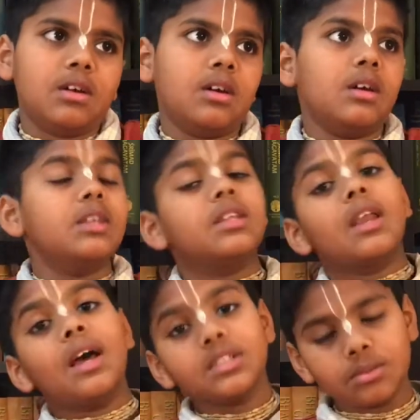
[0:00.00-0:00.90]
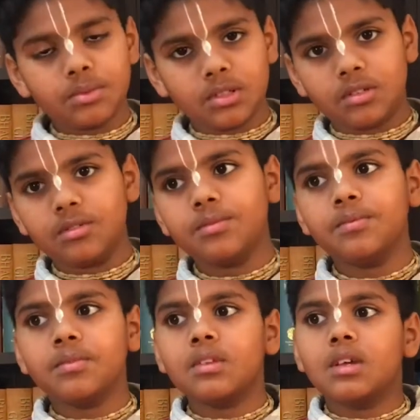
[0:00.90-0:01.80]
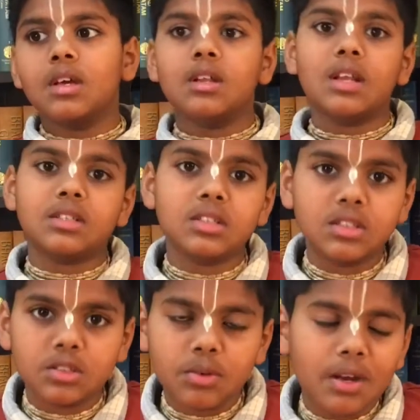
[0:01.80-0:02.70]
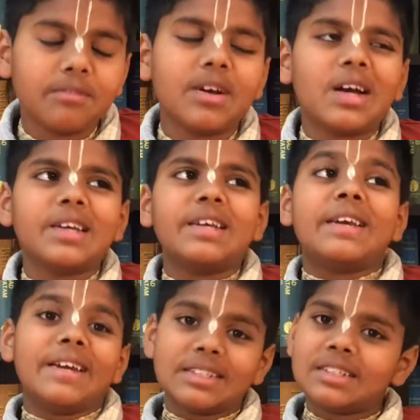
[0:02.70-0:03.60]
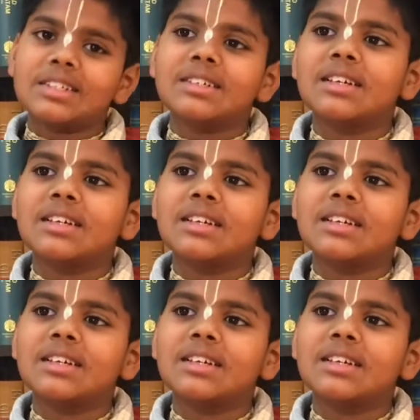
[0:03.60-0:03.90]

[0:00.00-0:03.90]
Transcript: uh, in the last video, lesson 12 I guess,